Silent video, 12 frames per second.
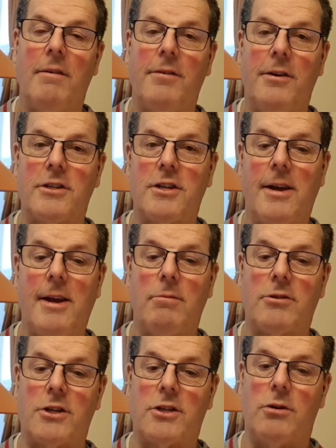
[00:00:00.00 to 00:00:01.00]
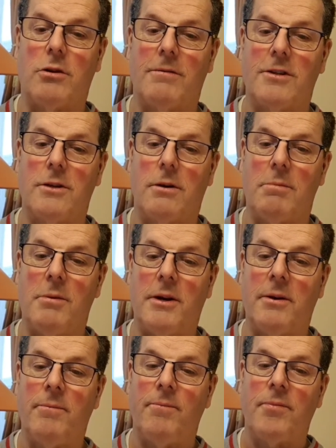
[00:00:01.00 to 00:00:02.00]
Firstly, it was the Song of
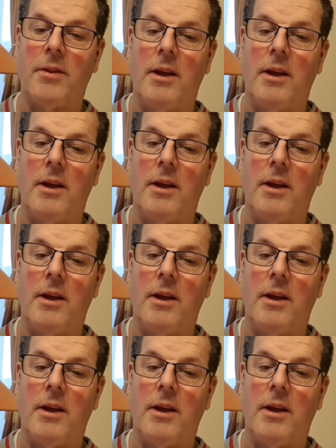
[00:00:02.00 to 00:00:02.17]
Solomon.